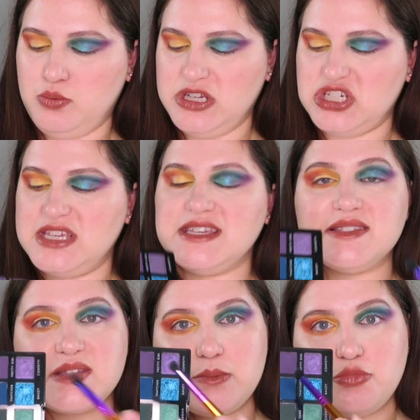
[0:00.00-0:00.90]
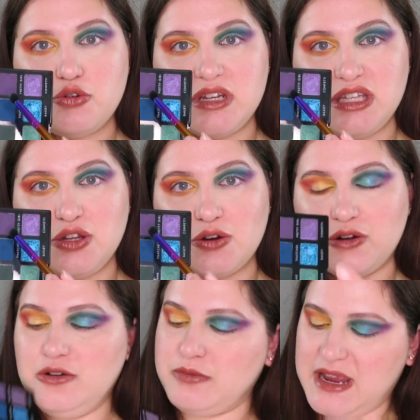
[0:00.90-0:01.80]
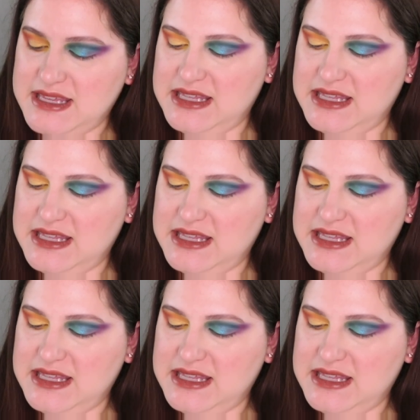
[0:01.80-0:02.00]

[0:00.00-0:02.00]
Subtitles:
which is Pretty Girl right